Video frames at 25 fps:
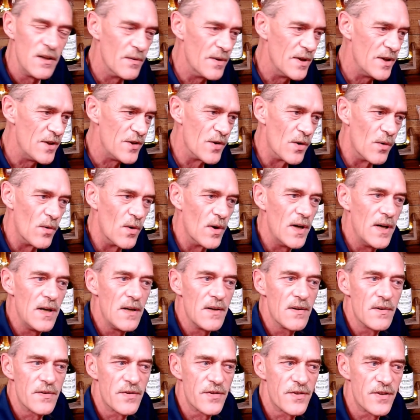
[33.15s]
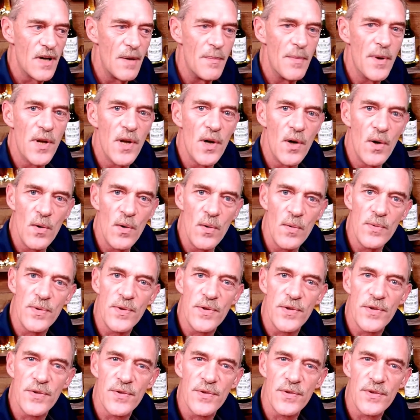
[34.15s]
enjoy some of
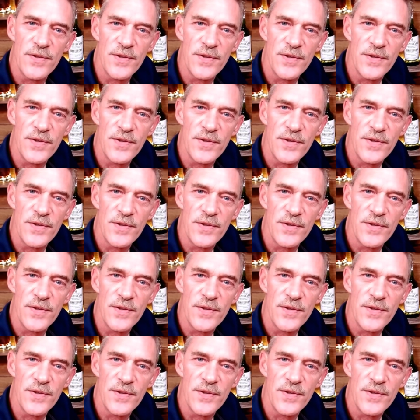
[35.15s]
those